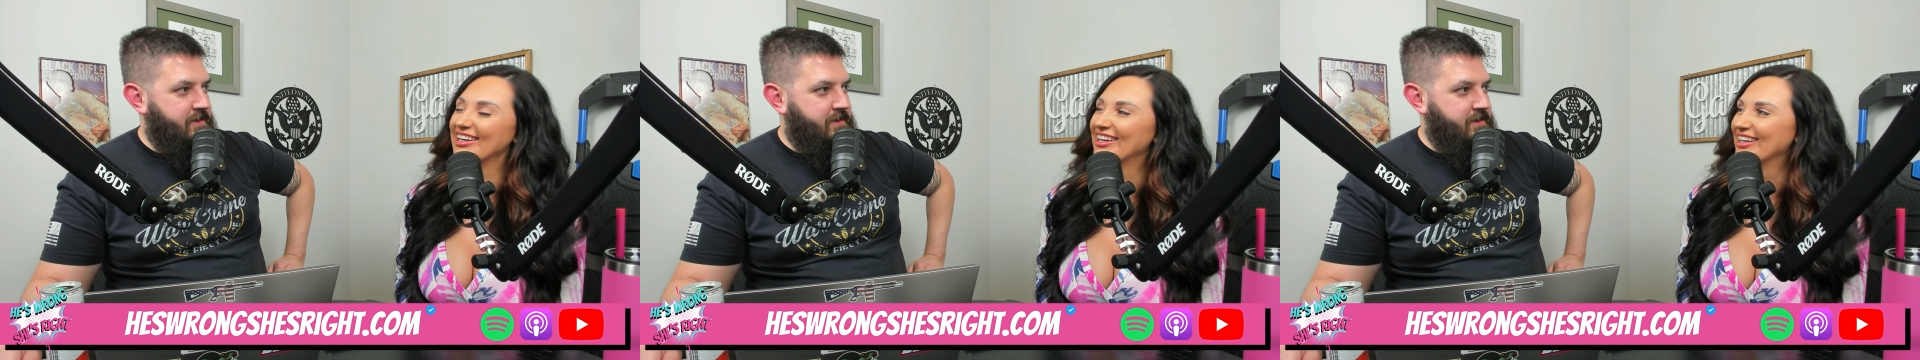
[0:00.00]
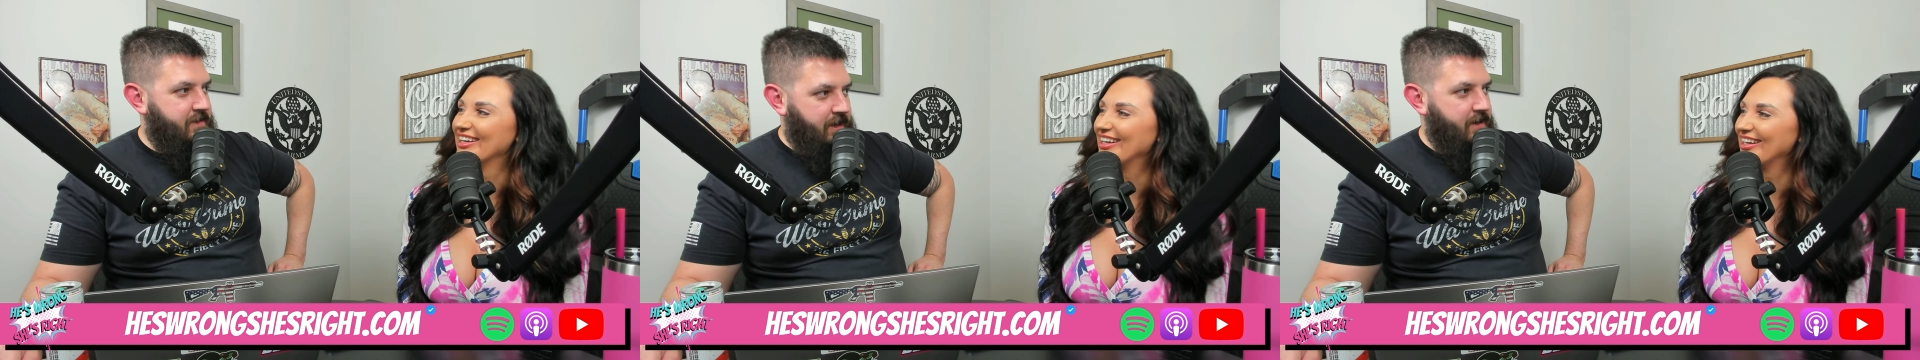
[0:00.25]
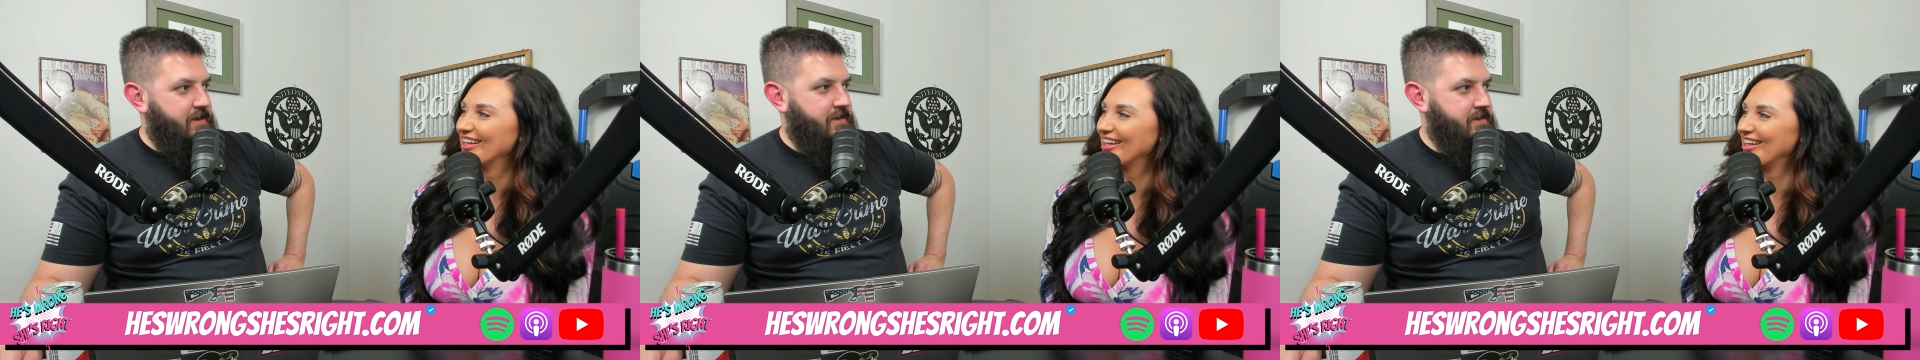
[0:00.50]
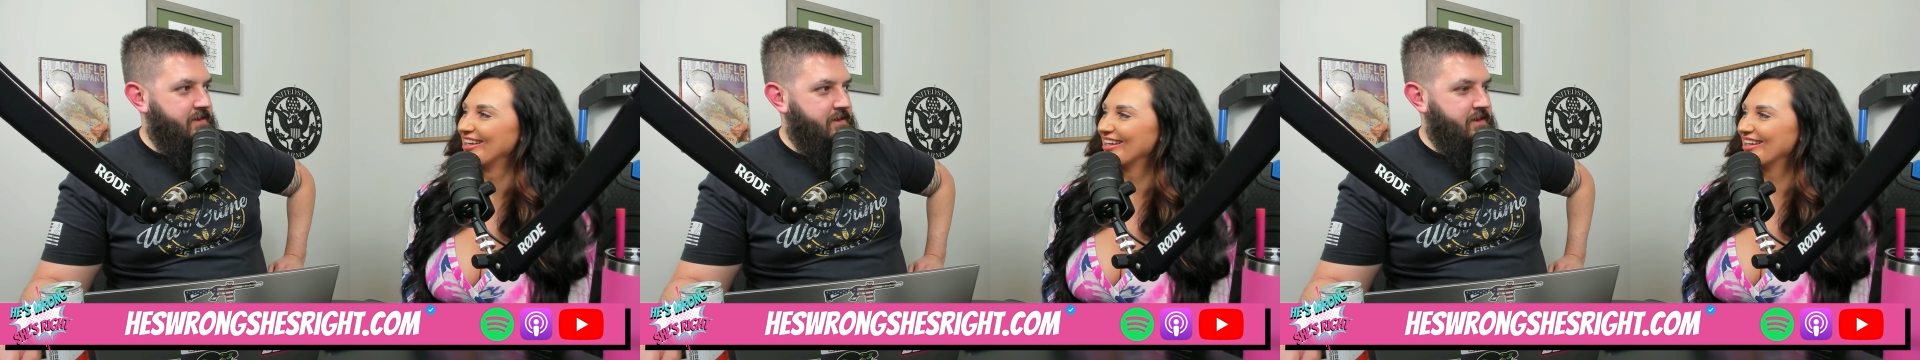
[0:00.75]
Speaker 1: Yeah.
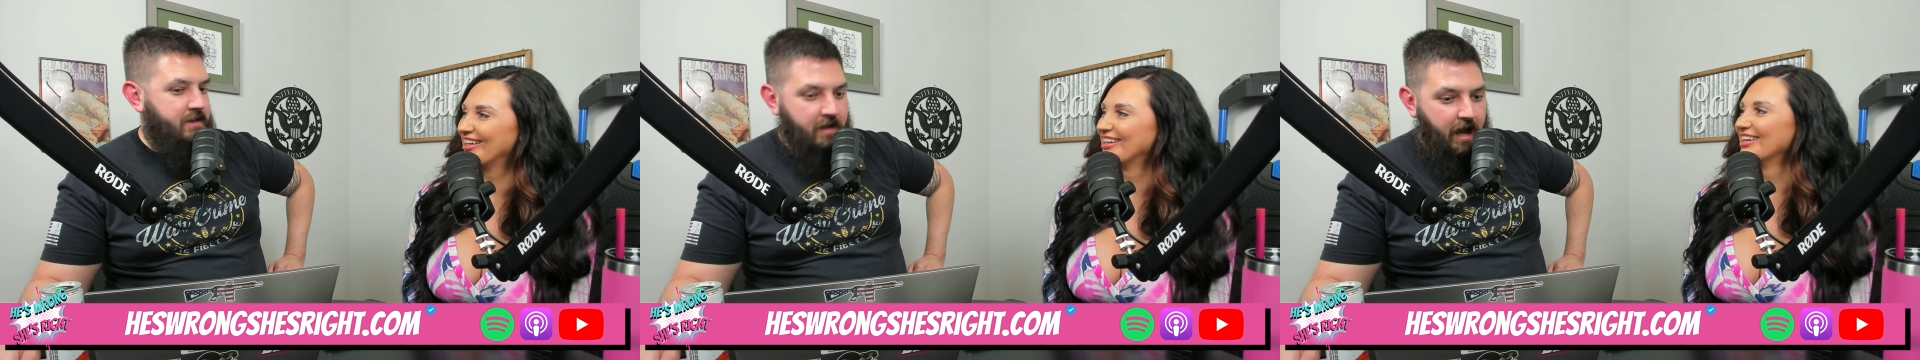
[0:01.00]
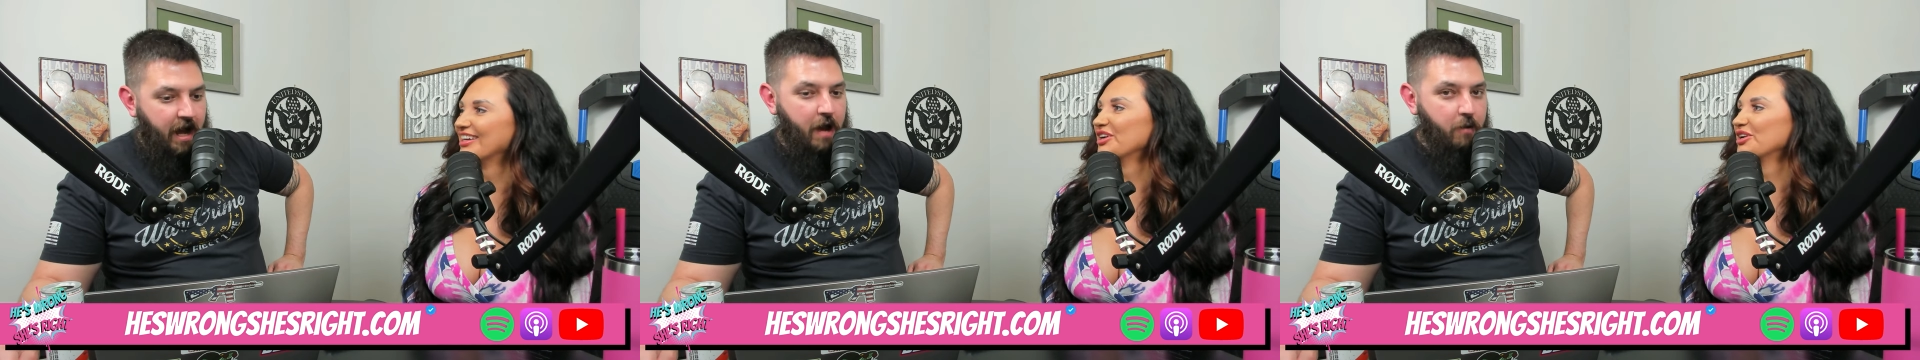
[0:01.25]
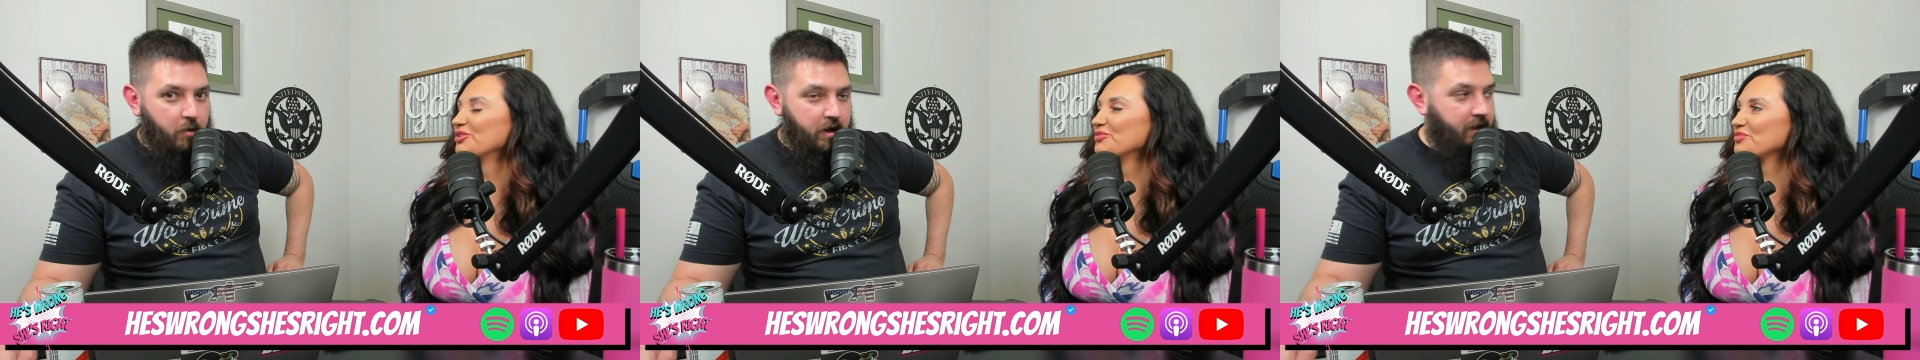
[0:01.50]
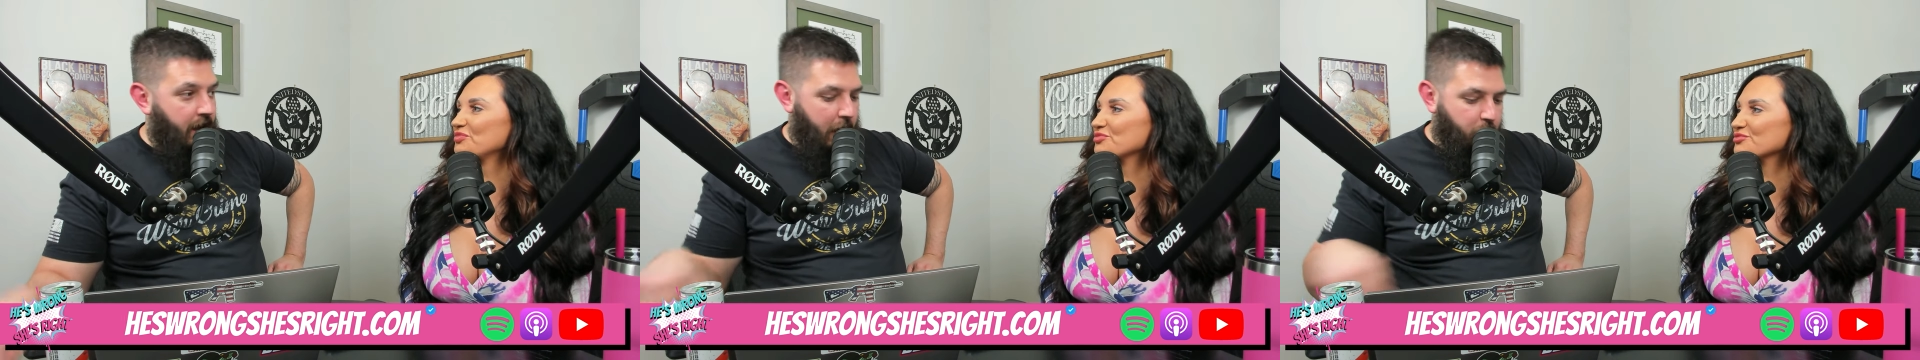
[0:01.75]
I want
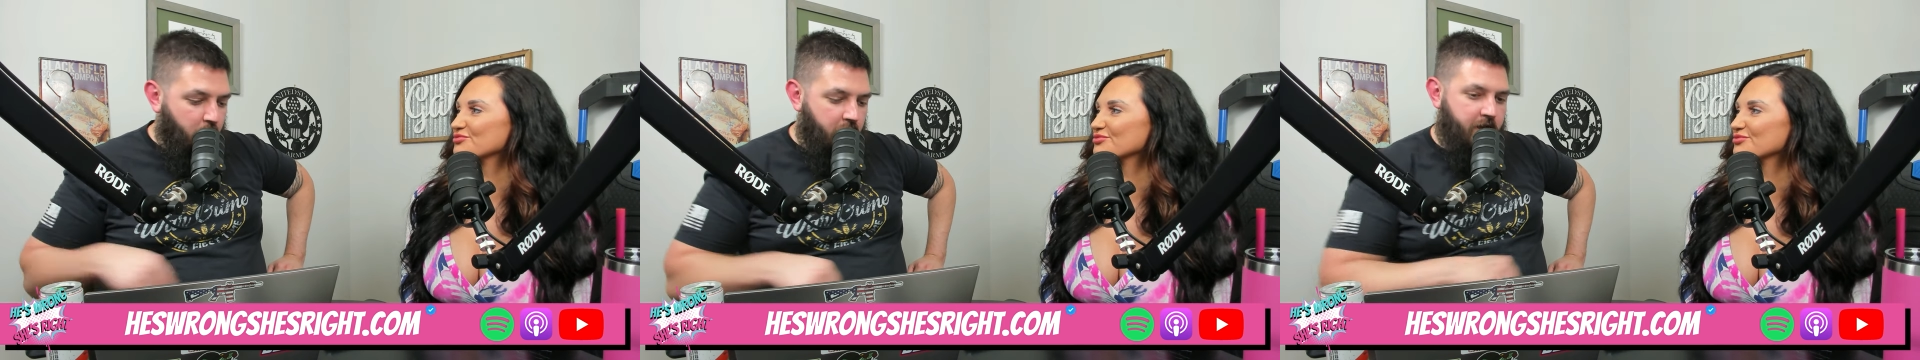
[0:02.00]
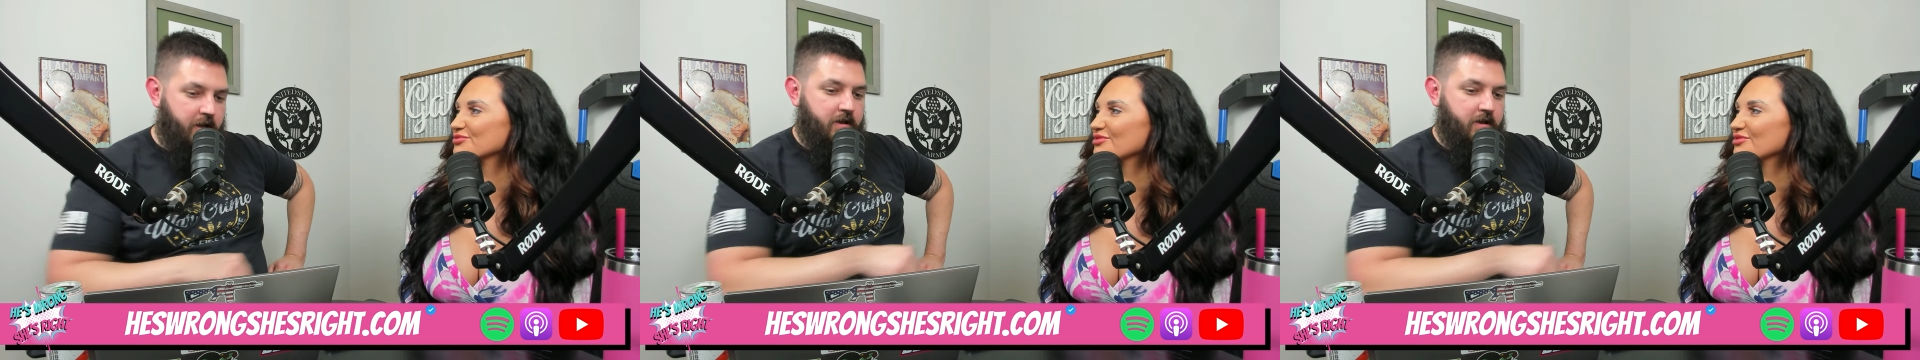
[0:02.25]
I want